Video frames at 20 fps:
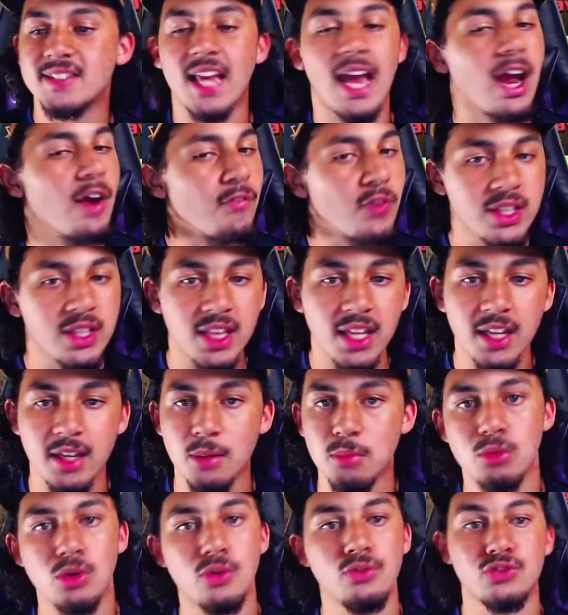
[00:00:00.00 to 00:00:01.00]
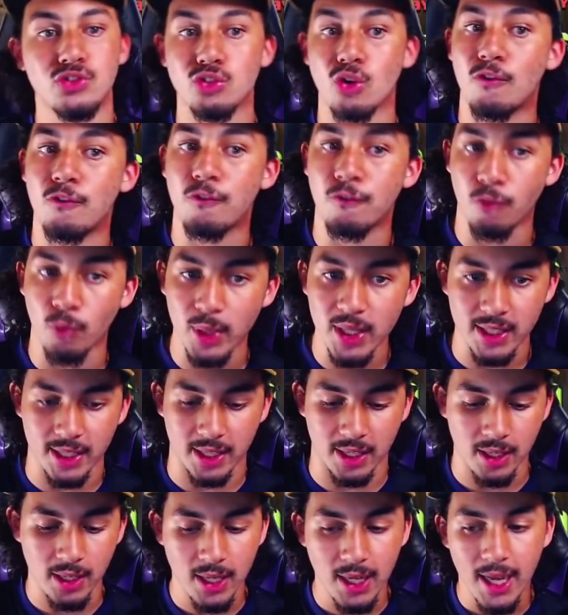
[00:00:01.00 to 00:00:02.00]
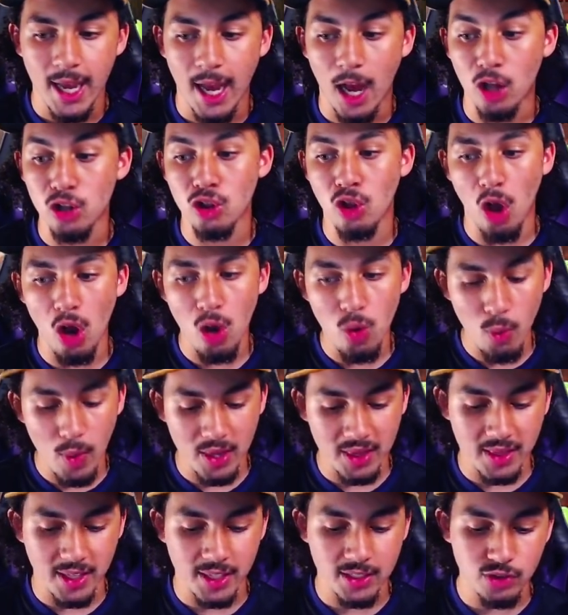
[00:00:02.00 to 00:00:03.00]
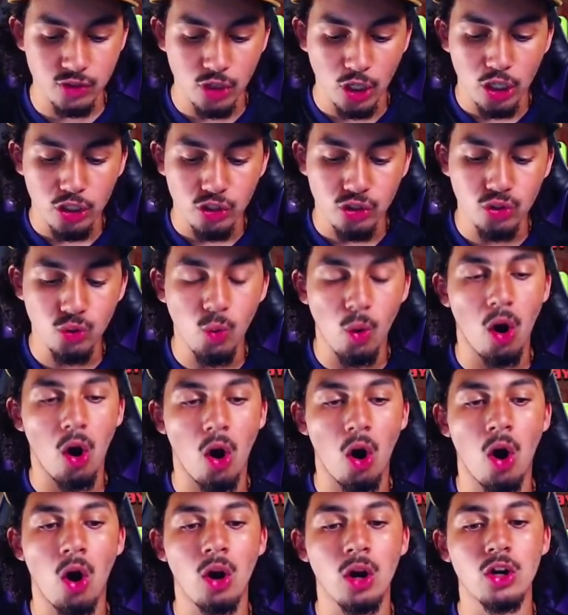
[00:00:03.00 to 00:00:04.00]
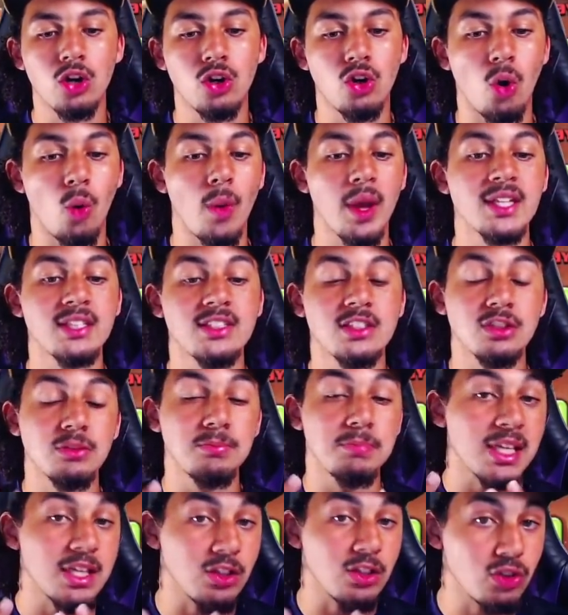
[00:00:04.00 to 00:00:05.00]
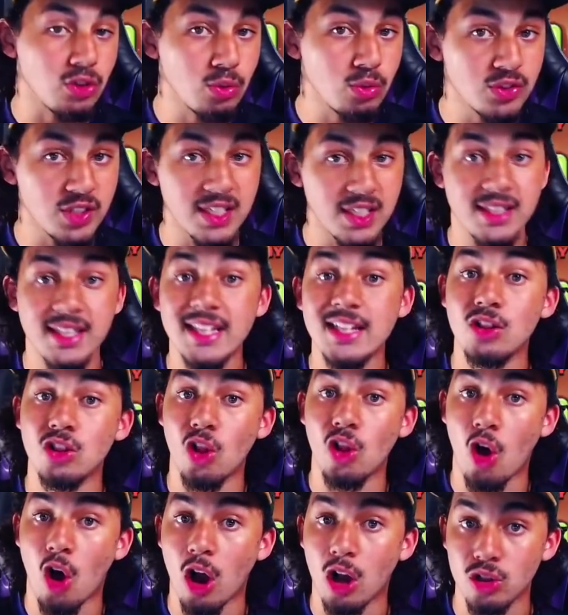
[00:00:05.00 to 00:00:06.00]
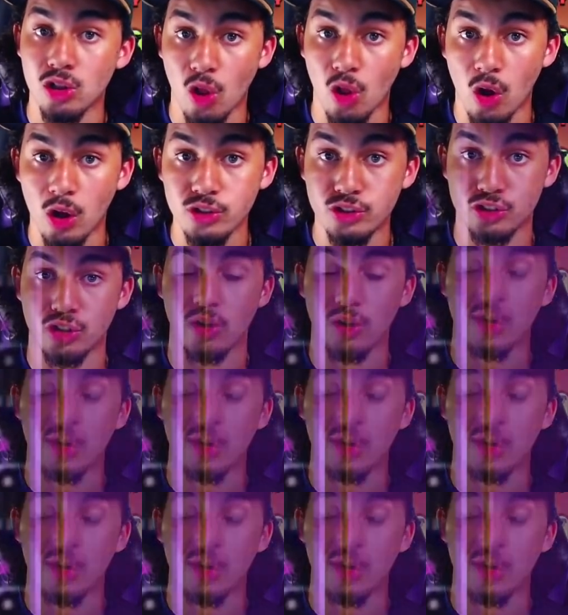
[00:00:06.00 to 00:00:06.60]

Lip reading: everything can move so freely. Along with this, you are going to be using the log launcher.